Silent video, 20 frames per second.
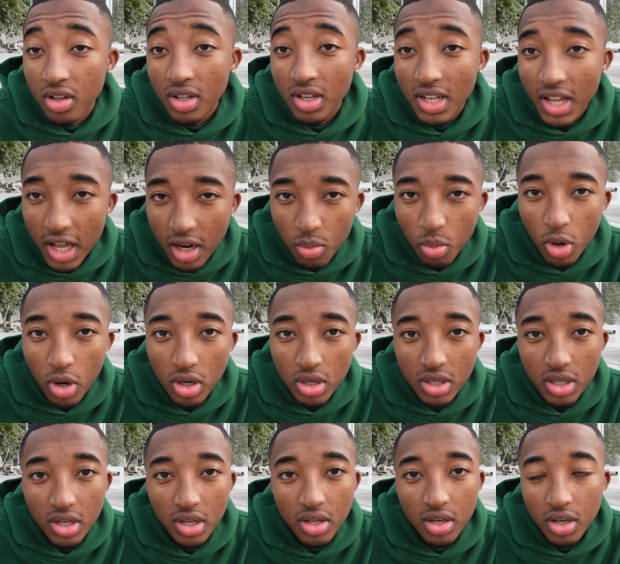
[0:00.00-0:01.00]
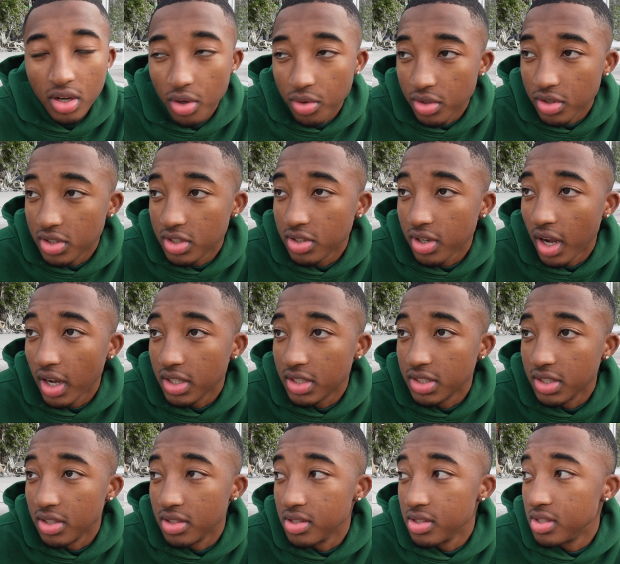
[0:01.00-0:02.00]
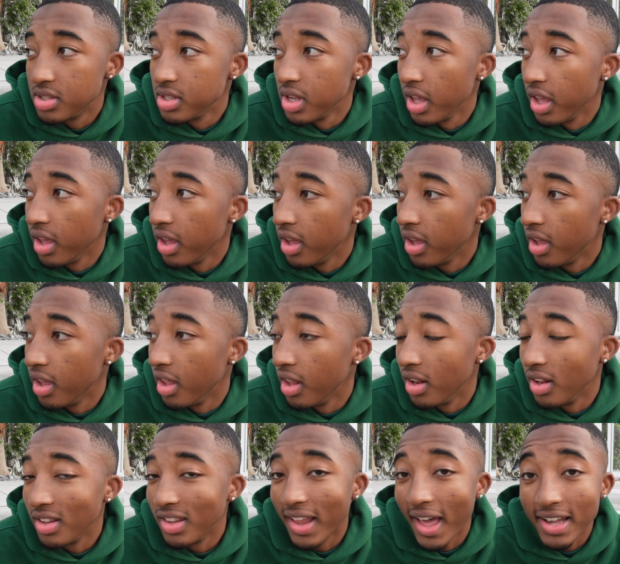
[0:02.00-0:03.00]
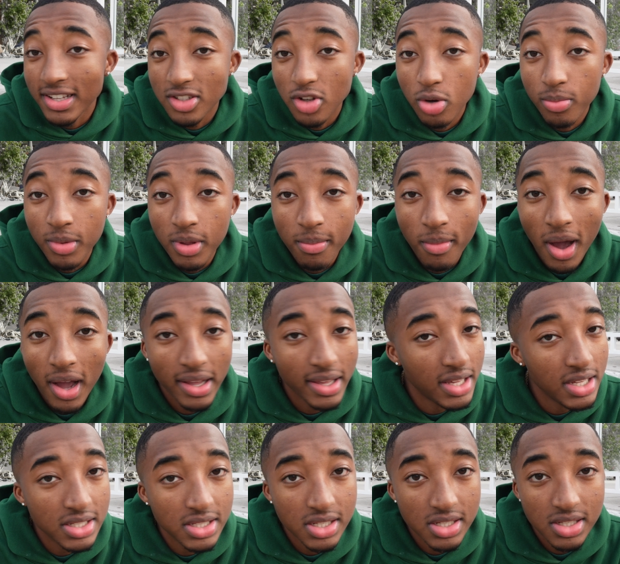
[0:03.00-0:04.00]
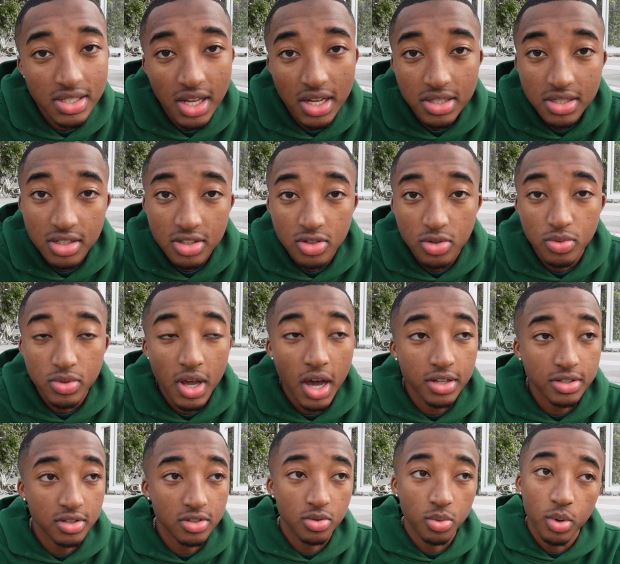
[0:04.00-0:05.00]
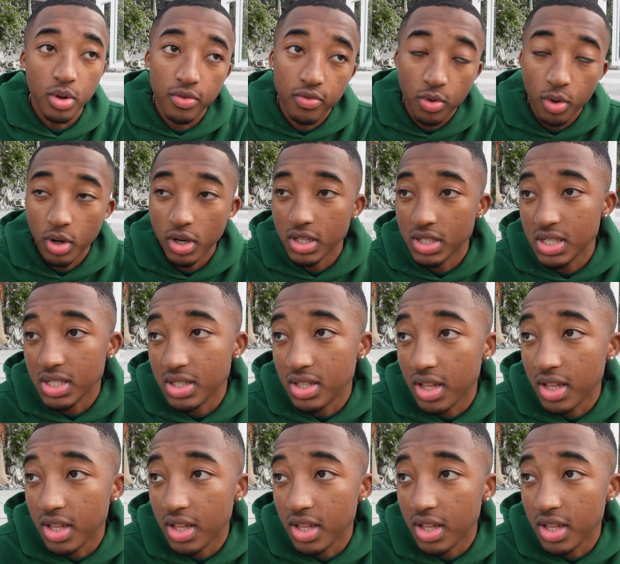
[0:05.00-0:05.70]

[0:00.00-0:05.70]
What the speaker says: No distractions, and that's gonna be my key success in 2024. This is